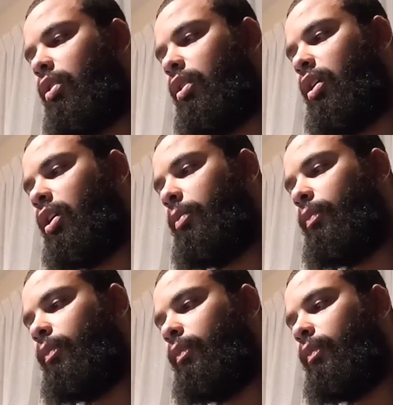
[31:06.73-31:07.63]
um,
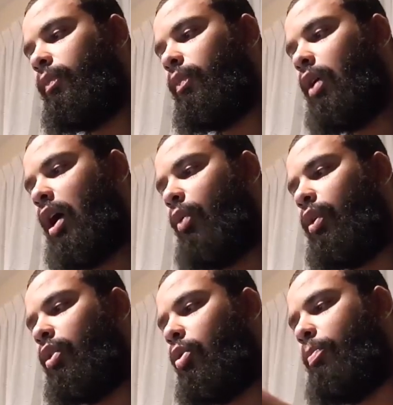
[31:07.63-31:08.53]
I
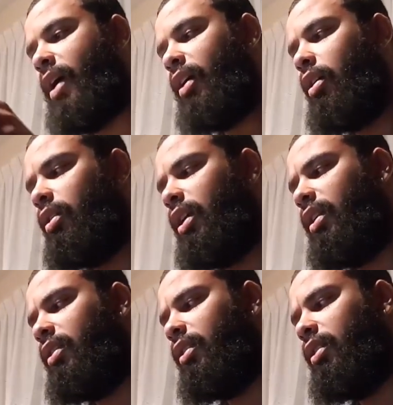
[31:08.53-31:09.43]
want to go back on
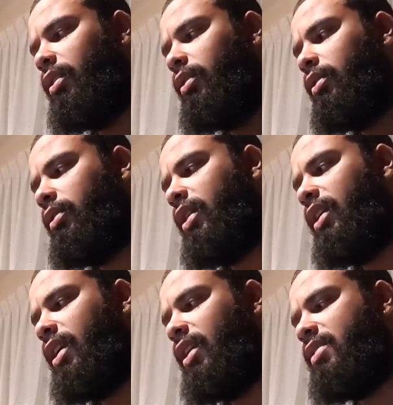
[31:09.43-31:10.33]
that uh,
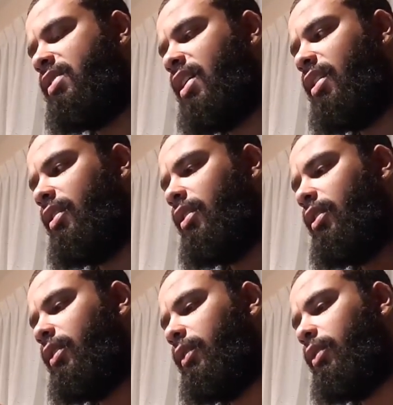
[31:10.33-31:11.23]
thing that I said,
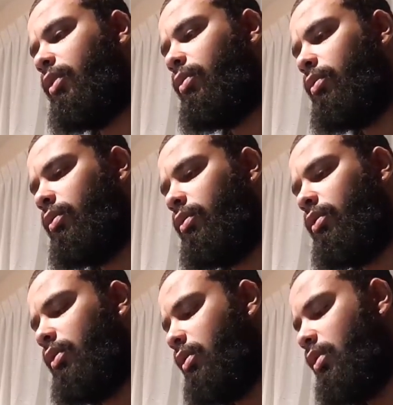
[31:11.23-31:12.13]
uh, you know,
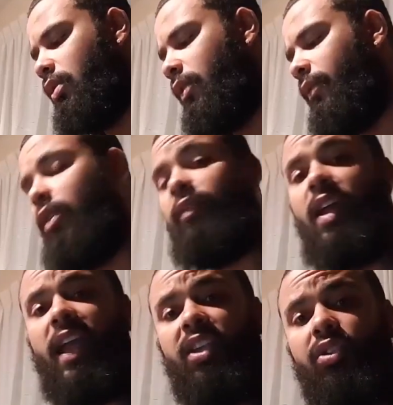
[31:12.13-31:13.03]
of, of,
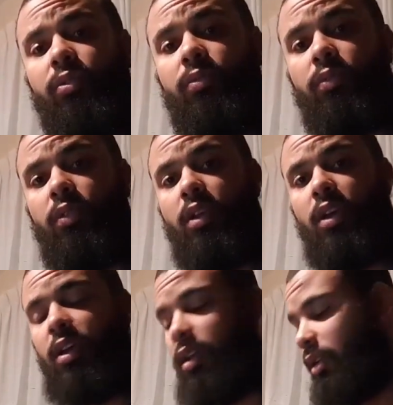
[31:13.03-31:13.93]
the angel
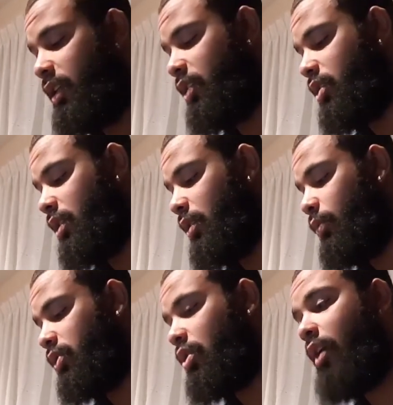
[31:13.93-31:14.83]
that uh,
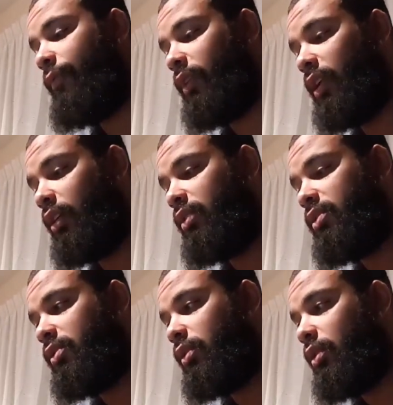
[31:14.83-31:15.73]
was comforting
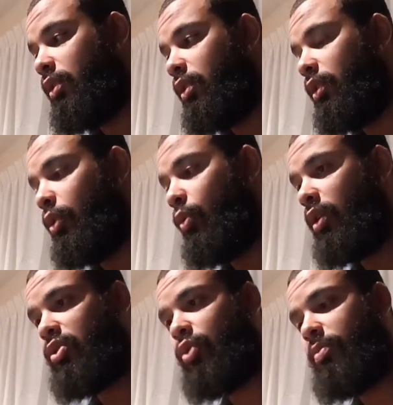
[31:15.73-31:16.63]
us. You know,
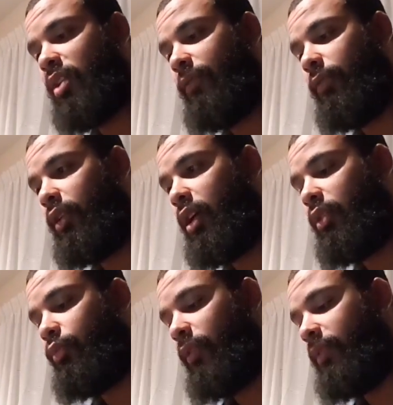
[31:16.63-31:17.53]
one scripture I
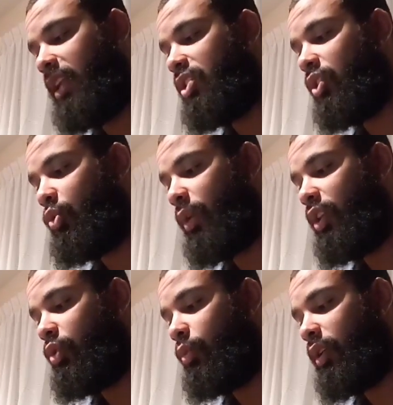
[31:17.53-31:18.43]
forgot, Revelation
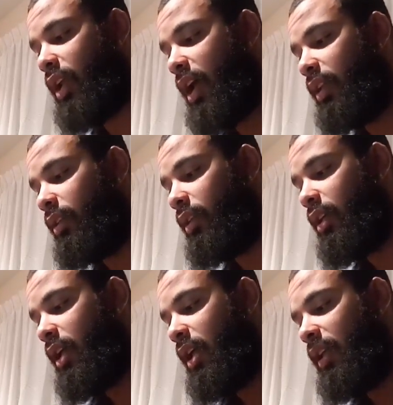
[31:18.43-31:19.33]
22 and 9.
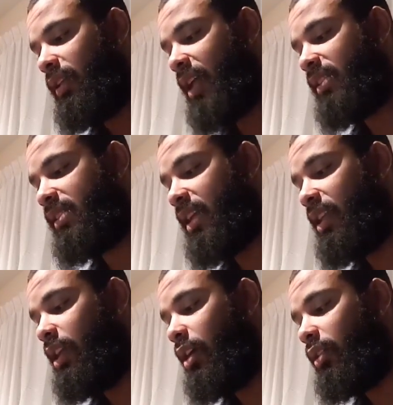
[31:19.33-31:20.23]
Then said
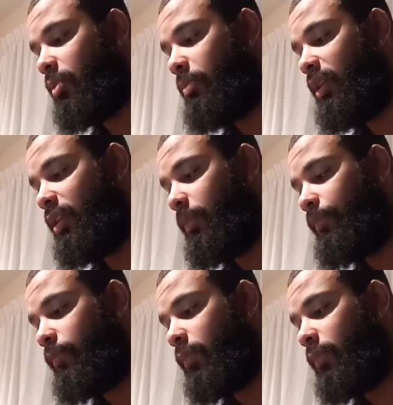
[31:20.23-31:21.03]
he unto me,